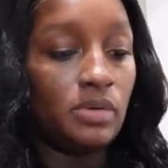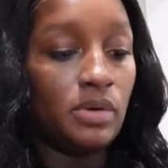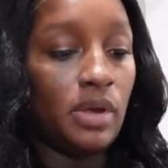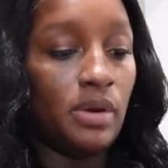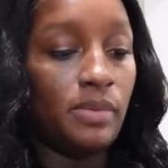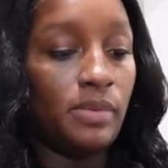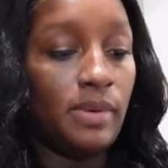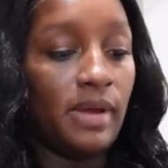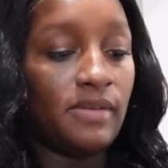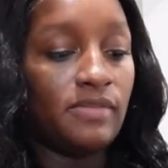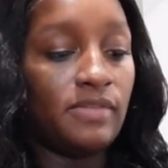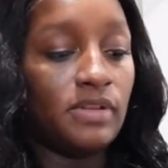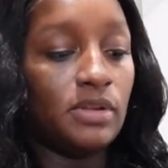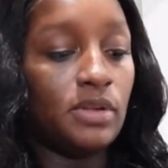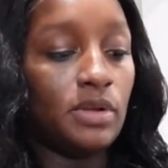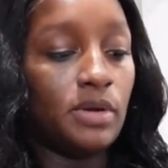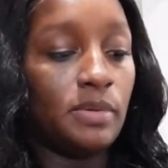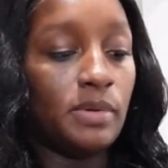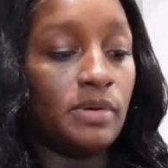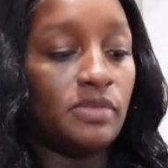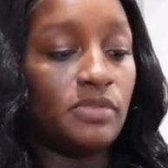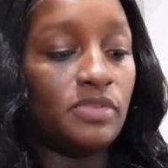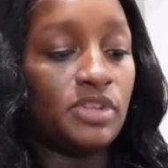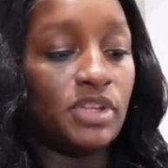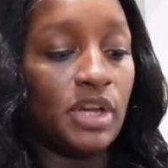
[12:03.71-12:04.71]
Okay, we have a little
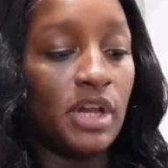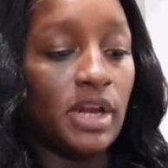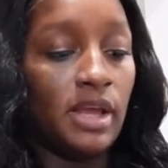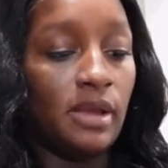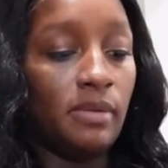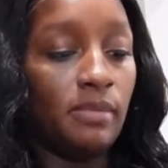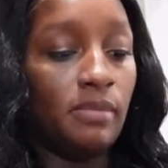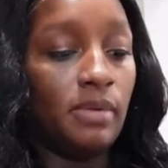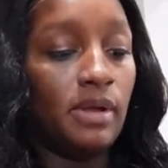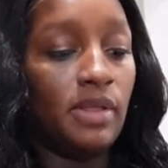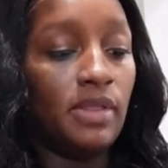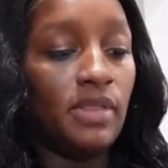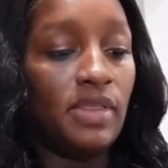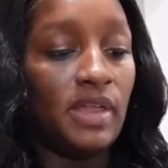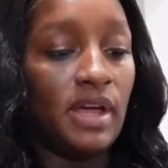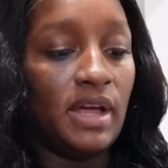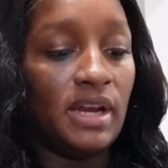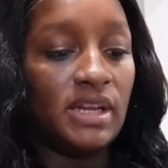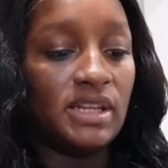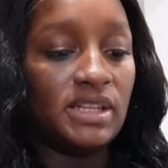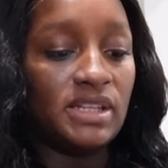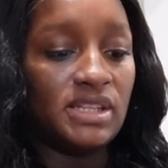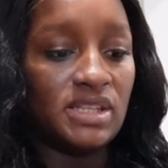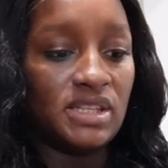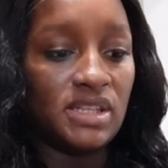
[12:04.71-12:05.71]
bit of shedding, but that
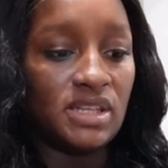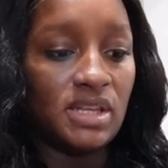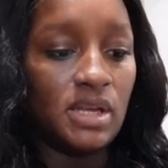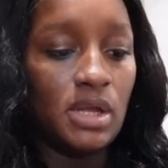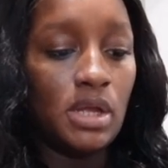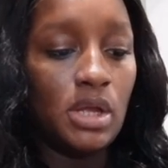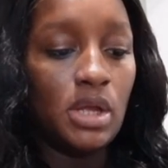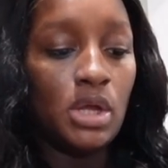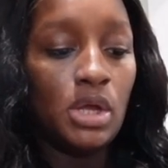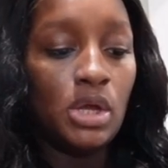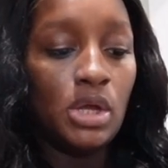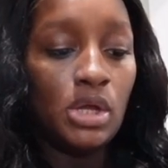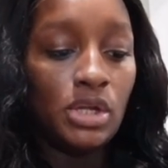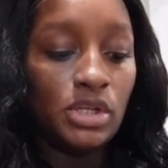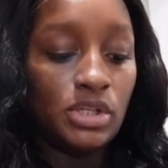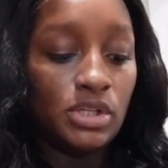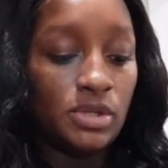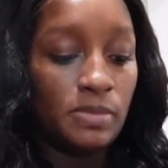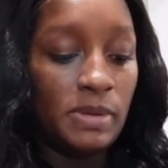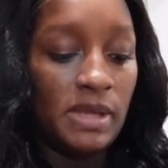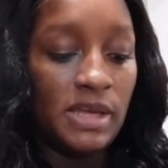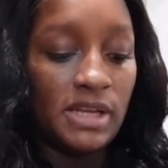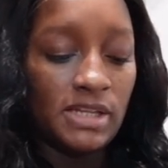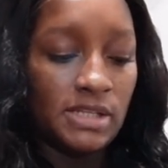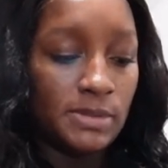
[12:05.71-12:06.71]
is to
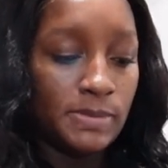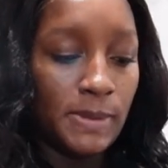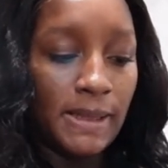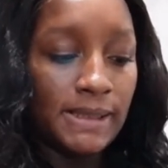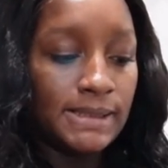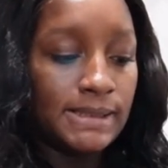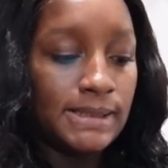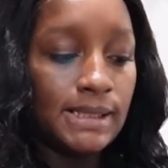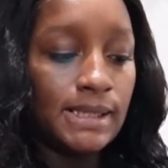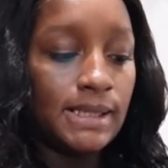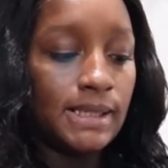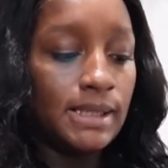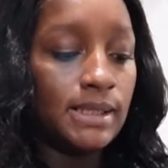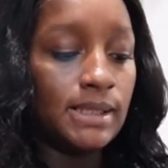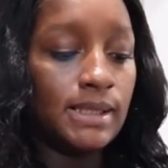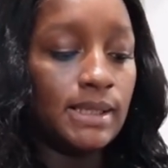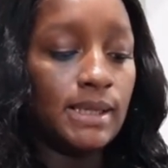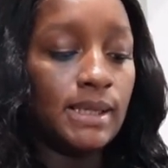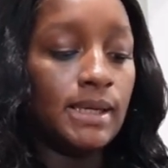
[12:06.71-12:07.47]
be expected.